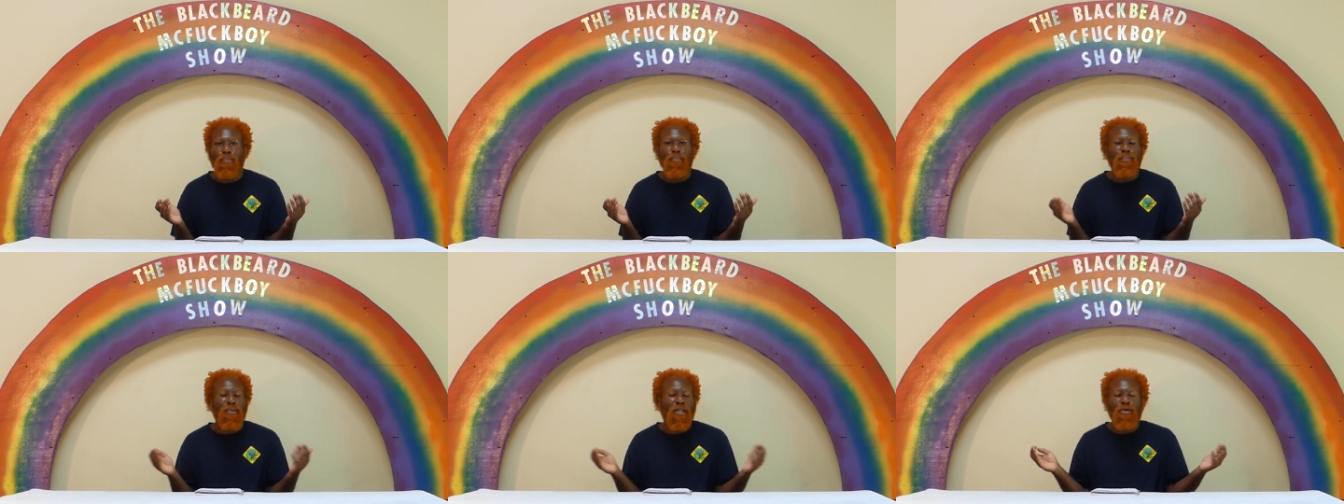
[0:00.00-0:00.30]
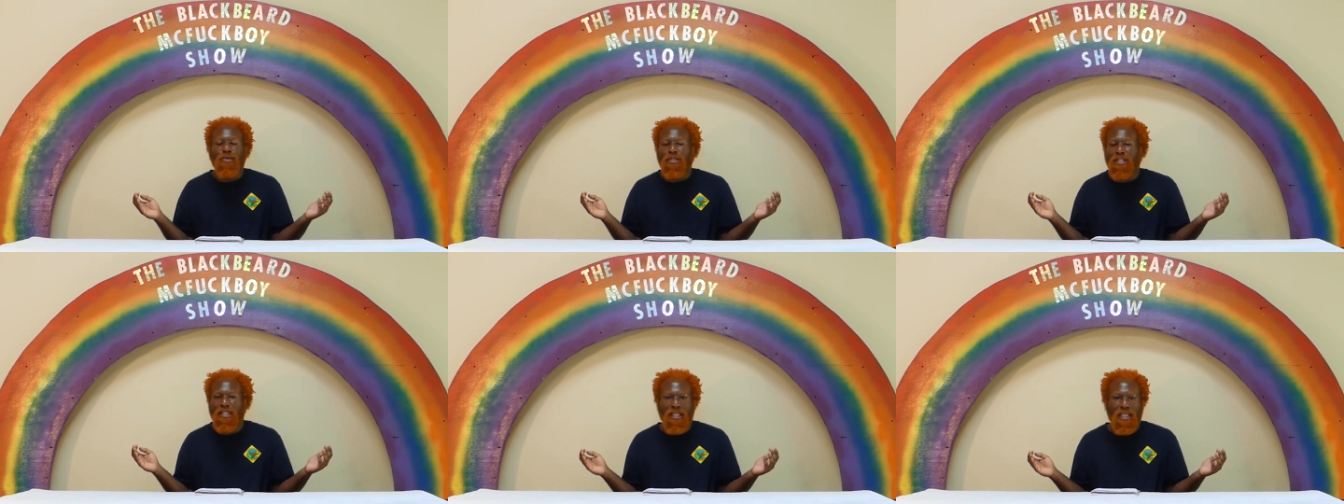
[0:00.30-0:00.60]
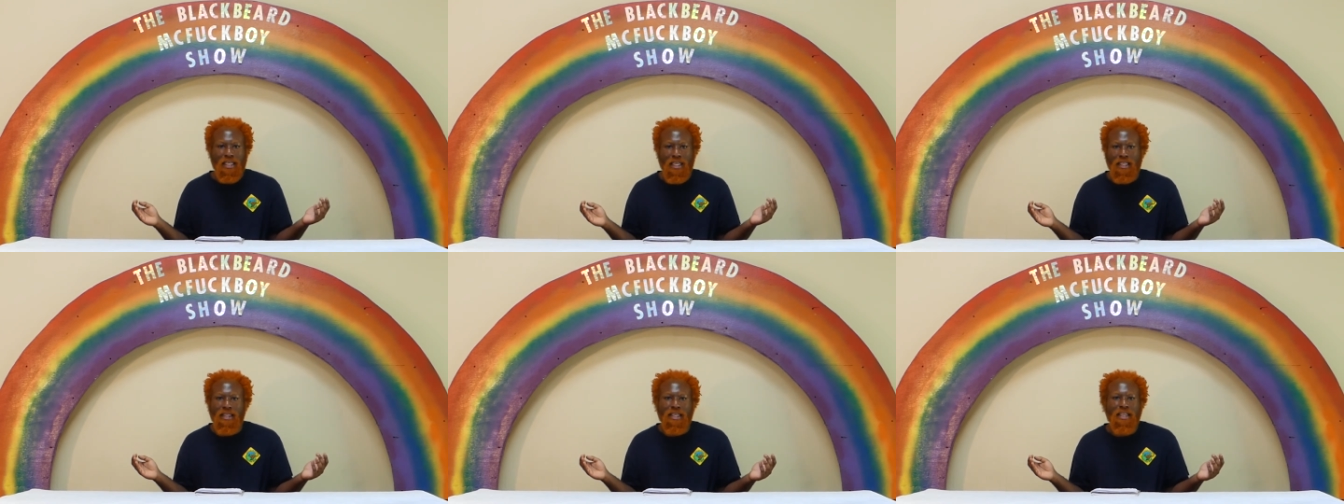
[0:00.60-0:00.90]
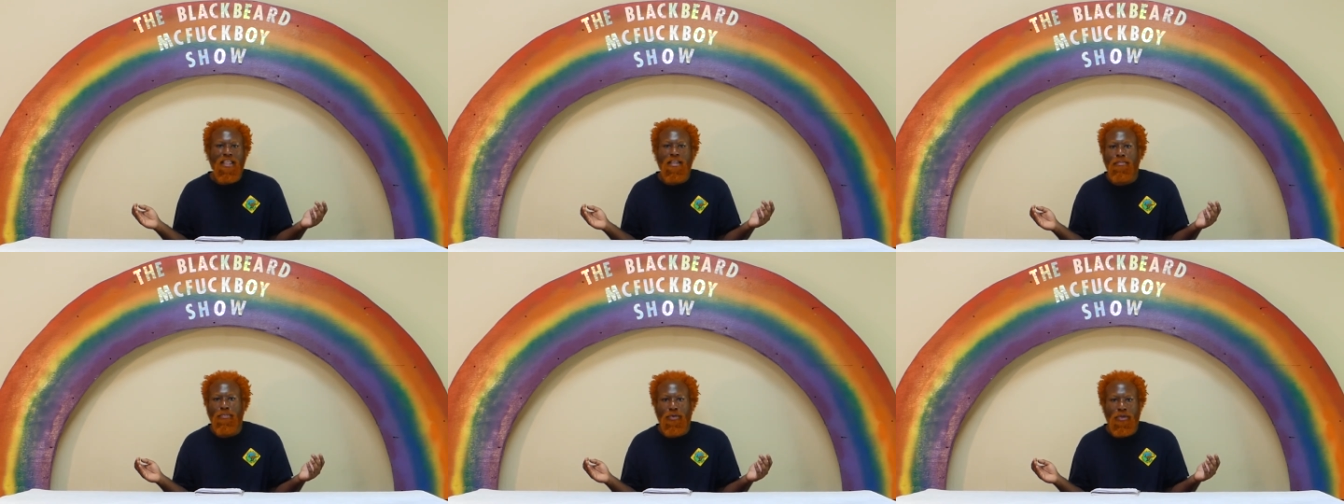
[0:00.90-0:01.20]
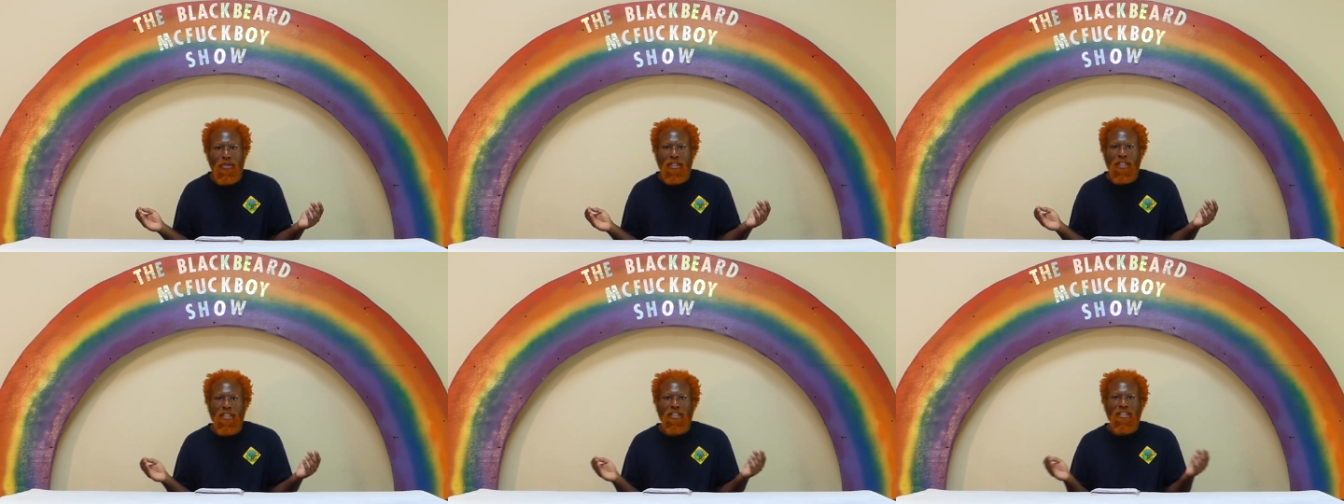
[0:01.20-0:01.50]
blows the kid that he
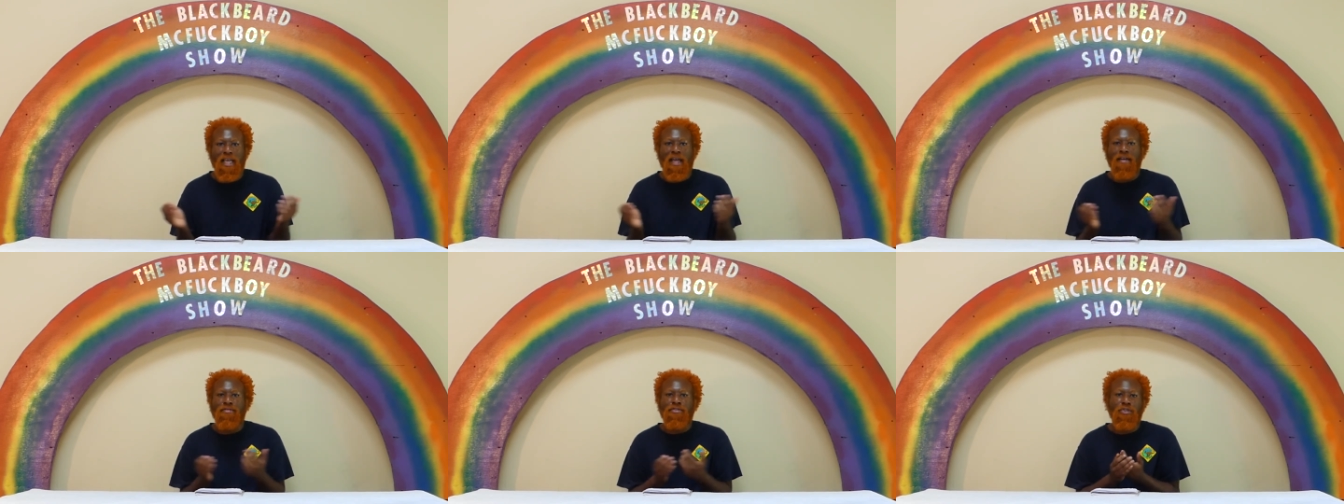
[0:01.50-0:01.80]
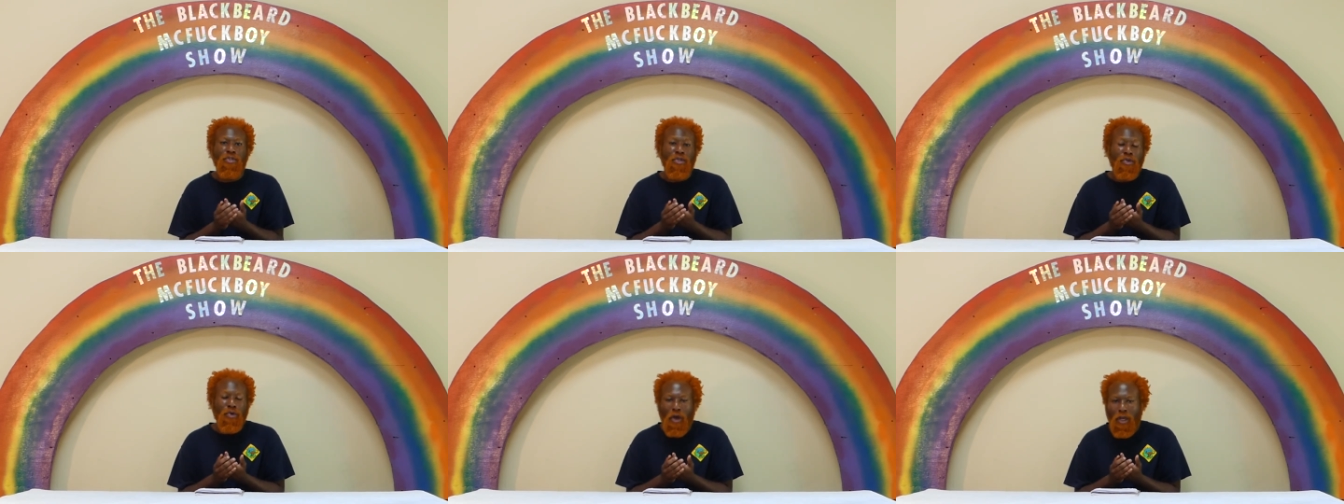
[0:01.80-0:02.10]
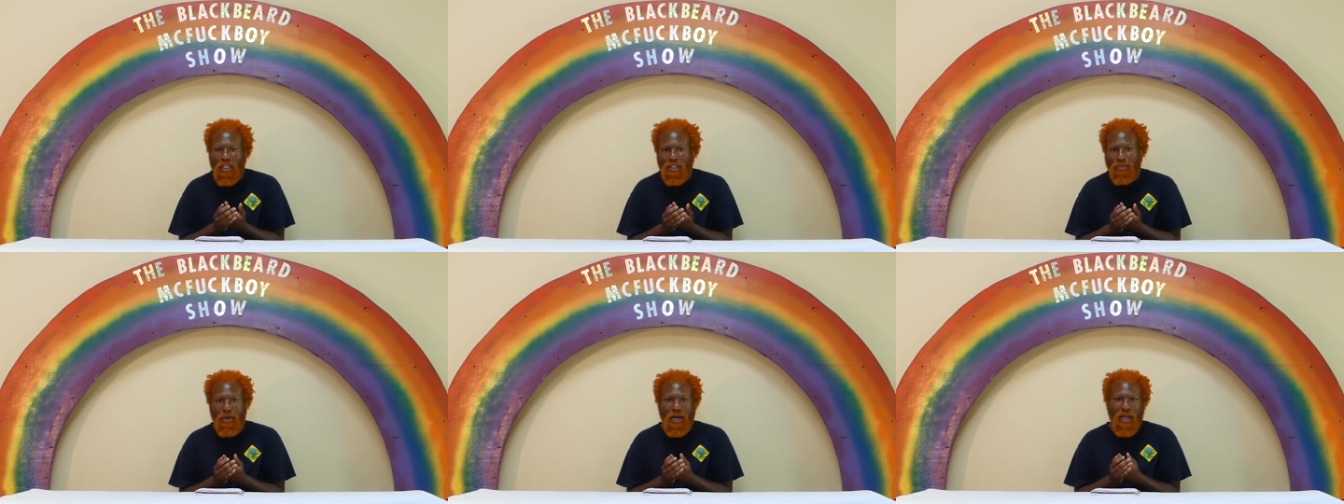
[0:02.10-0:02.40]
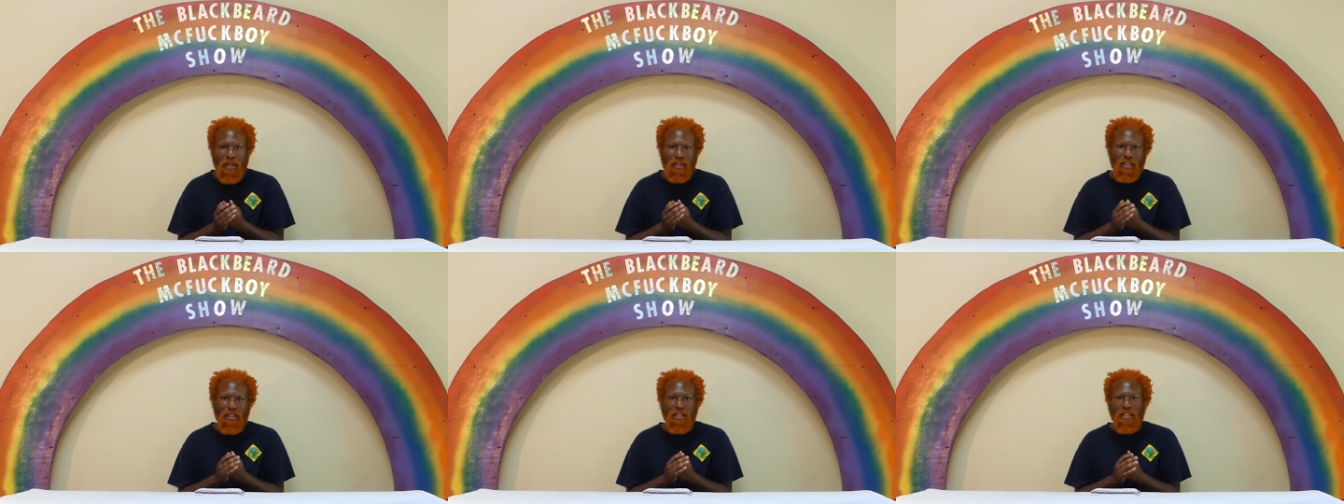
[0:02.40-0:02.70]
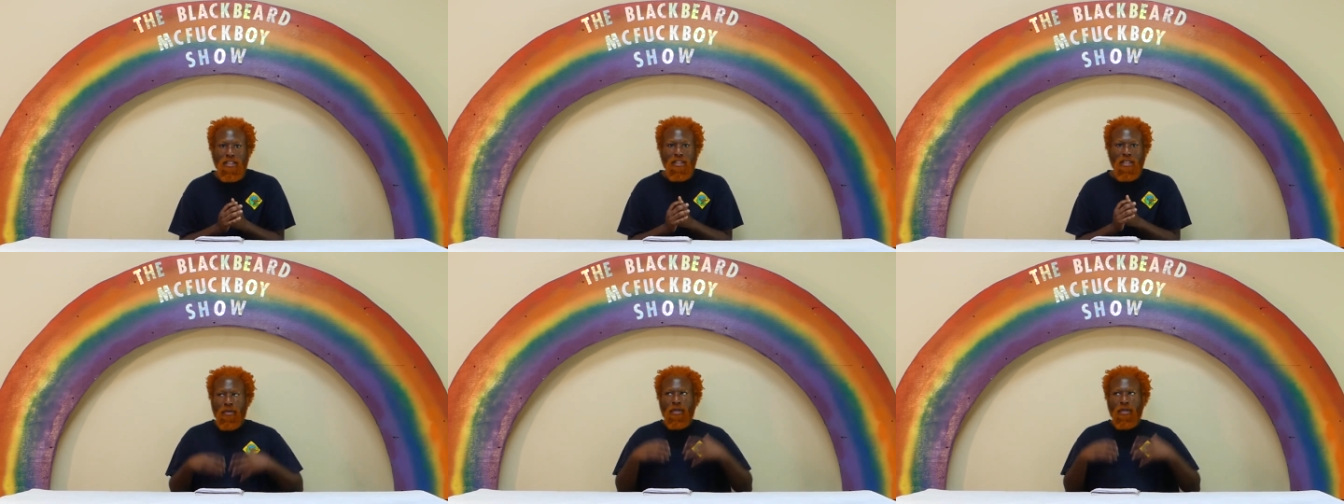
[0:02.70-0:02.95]
bullies after lacrosse practice.